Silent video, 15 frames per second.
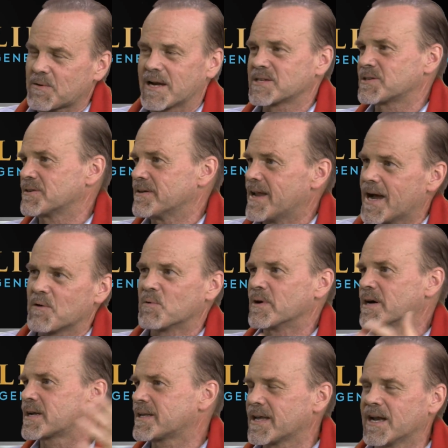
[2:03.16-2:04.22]
treasure,
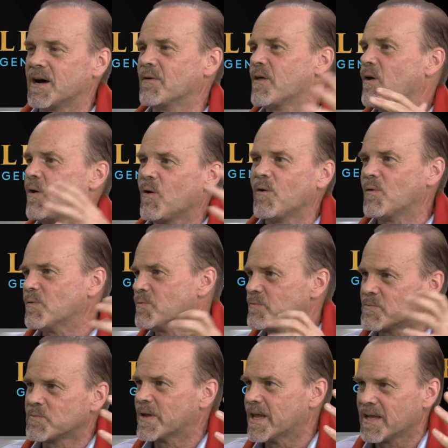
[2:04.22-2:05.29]
network, you know, the whole
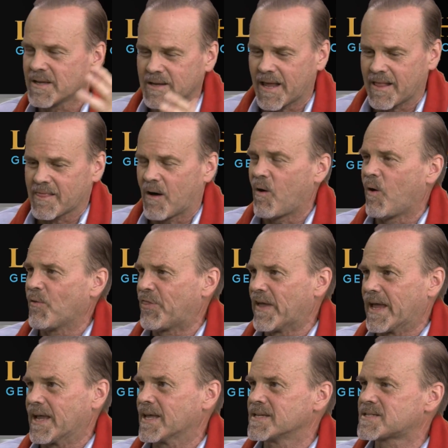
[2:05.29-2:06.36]
the whole
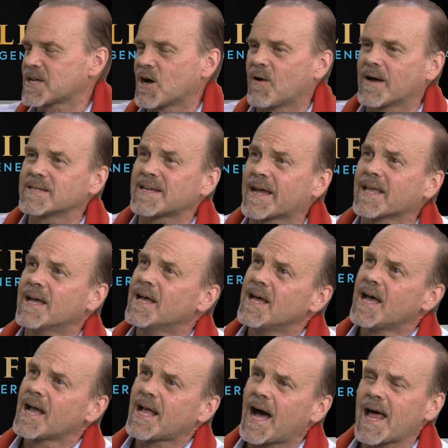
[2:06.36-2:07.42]
thing. And so it's like,
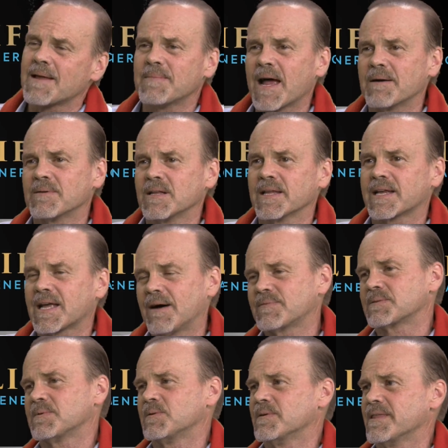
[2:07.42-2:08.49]
God, I'm not really
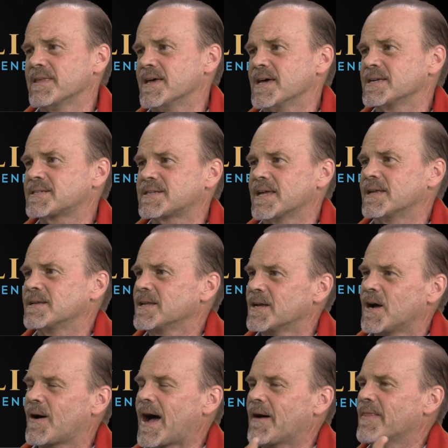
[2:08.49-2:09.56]
comfortable with this. And
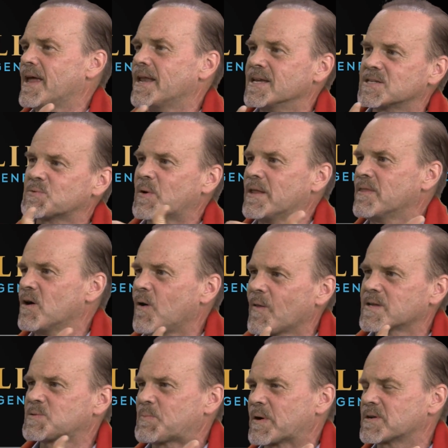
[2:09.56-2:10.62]
you know how that is when the
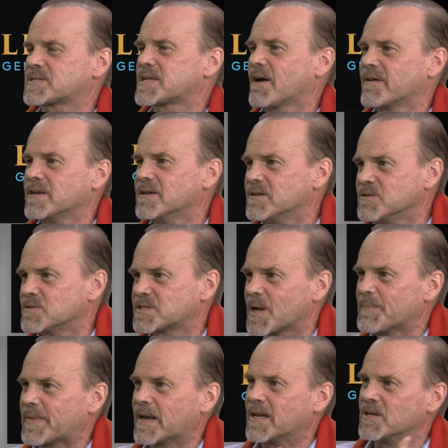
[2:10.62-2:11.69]
Holy Spirit's telling you to do
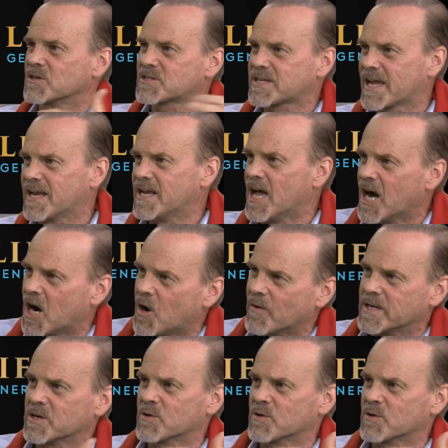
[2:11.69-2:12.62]
something and you're saying no.